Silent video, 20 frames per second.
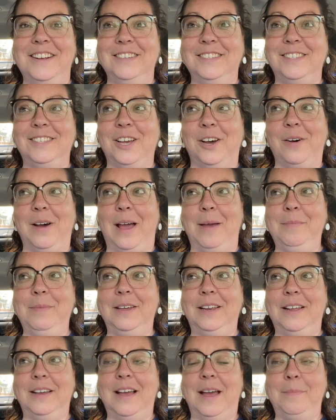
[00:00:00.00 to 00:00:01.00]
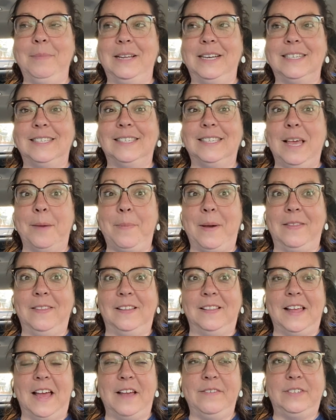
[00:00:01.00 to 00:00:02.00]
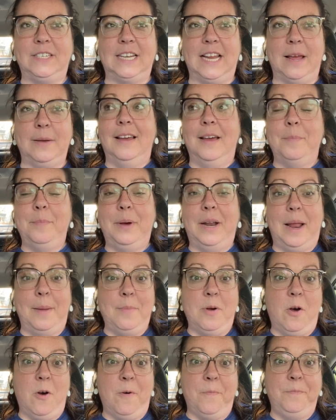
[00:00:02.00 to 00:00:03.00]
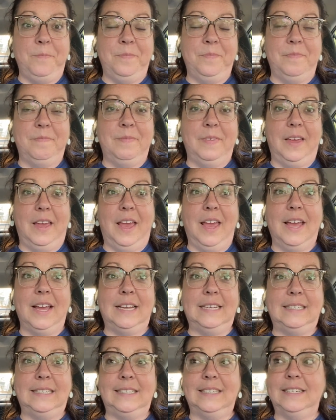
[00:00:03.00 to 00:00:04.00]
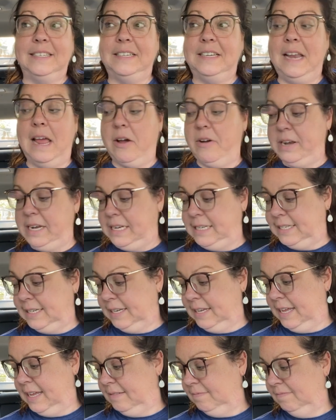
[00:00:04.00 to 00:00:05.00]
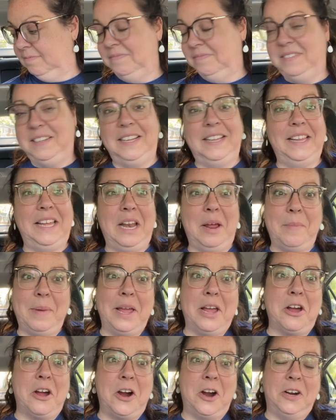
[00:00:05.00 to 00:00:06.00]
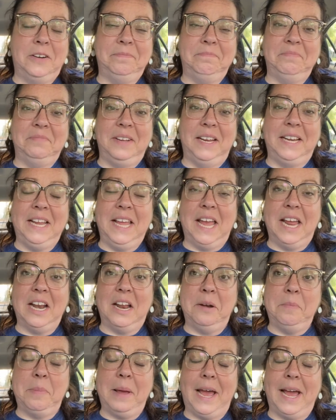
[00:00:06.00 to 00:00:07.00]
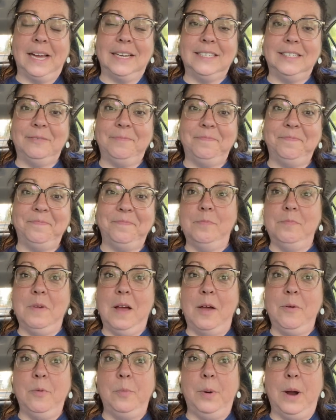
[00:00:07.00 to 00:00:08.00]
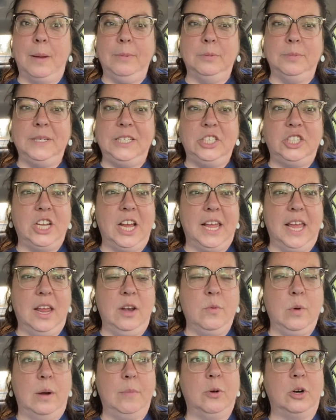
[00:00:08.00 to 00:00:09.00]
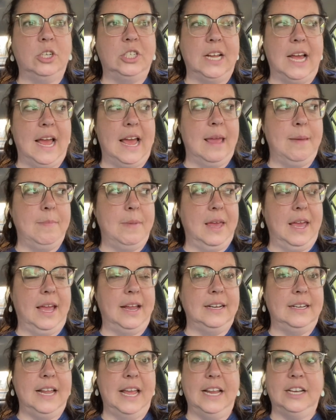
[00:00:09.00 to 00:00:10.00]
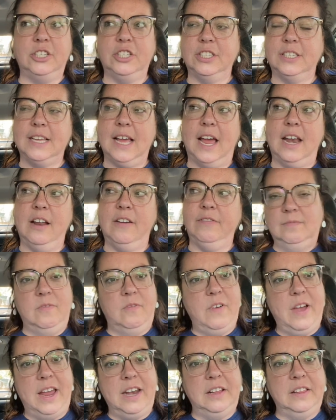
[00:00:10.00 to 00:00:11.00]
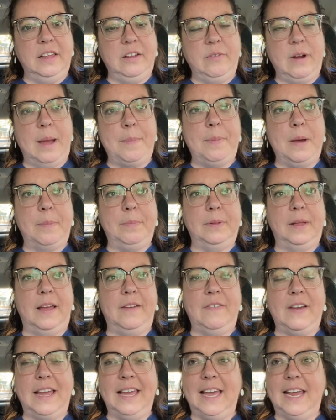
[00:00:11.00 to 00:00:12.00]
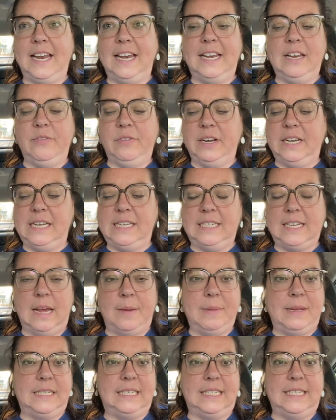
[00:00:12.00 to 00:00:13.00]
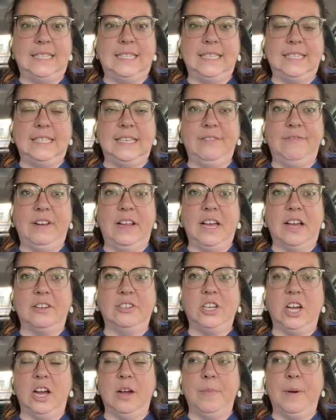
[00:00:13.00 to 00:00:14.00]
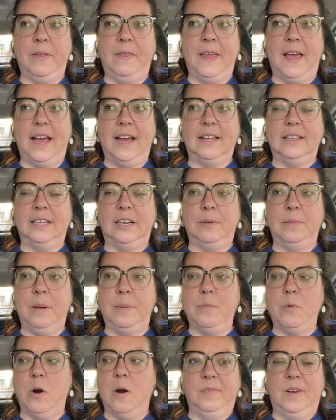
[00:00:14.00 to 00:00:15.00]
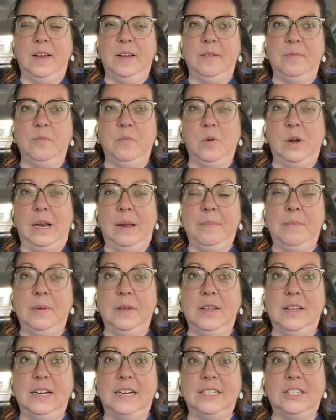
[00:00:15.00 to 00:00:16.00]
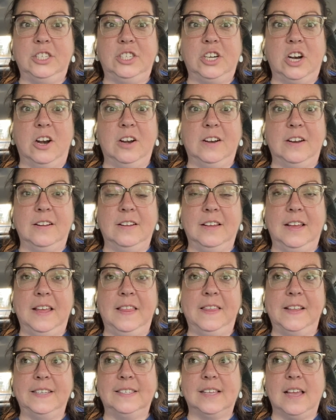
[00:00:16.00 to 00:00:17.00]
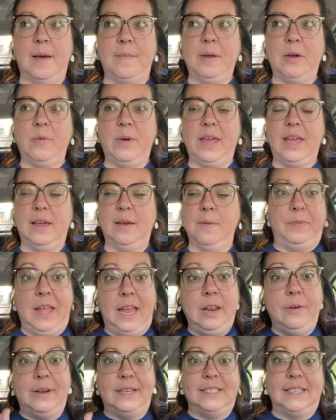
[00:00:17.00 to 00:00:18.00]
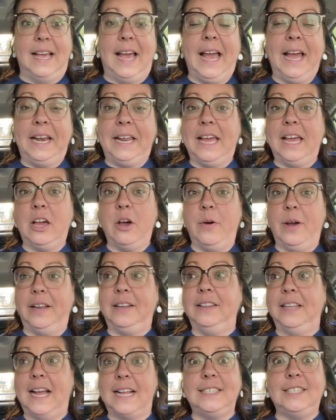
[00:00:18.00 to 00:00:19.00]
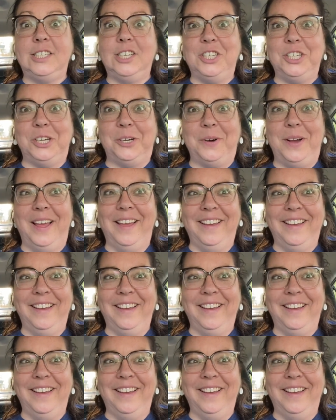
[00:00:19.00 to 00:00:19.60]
So I'm gonna skip on the live tonight, but I'm home. And now I need to clean out my car and get unpacked. I will probably check in one more time and just kind of finally wrap up. If I get any reading time into this evening, I'll talk about that a little bit more and what I'm going to start in this coming week. Anyways, I got to get going. Lots to do.